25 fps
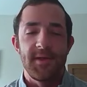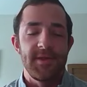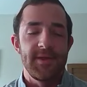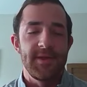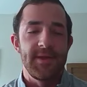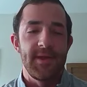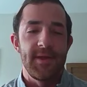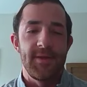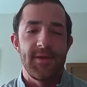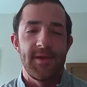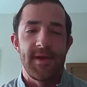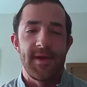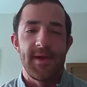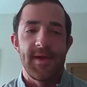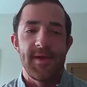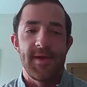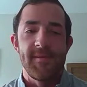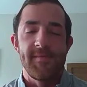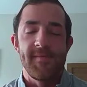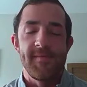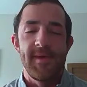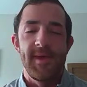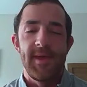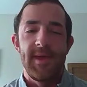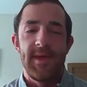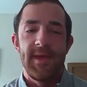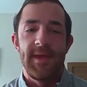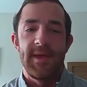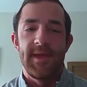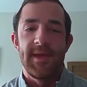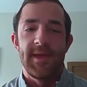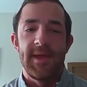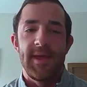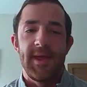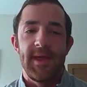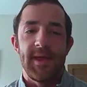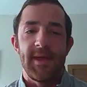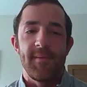So
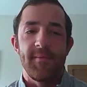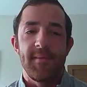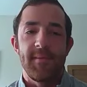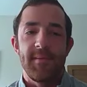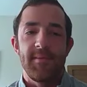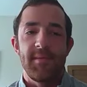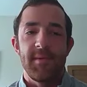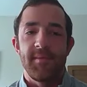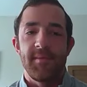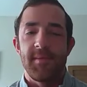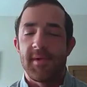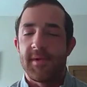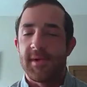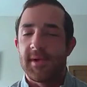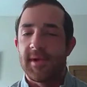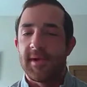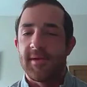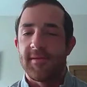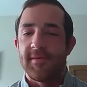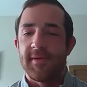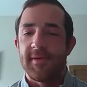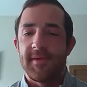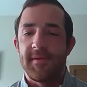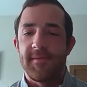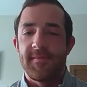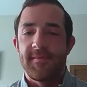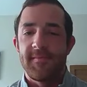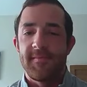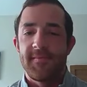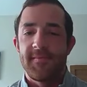yeah, big proponent of it.